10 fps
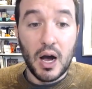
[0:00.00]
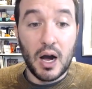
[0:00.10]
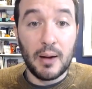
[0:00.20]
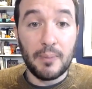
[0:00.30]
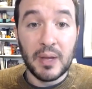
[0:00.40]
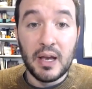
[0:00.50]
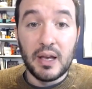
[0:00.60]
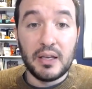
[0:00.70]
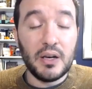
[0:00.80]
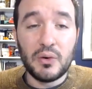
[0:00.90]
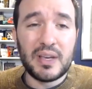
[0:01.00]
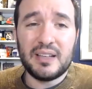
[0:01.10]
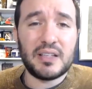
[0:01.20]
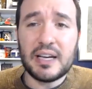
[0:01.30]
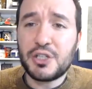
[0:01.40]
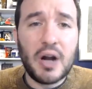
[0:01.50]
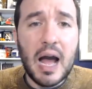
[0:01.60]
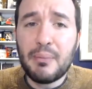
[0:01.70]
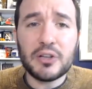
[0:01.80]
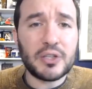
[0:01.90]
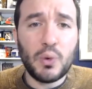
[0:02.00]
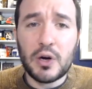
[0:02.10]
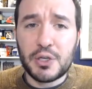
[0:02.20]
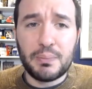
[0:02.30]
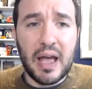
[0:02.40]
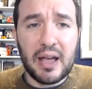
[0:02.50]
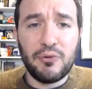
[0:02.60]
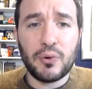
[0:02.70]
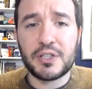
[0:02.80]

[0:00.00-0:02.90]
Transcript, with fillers: Um, you know, get, get your eyeballs and what you're paying for,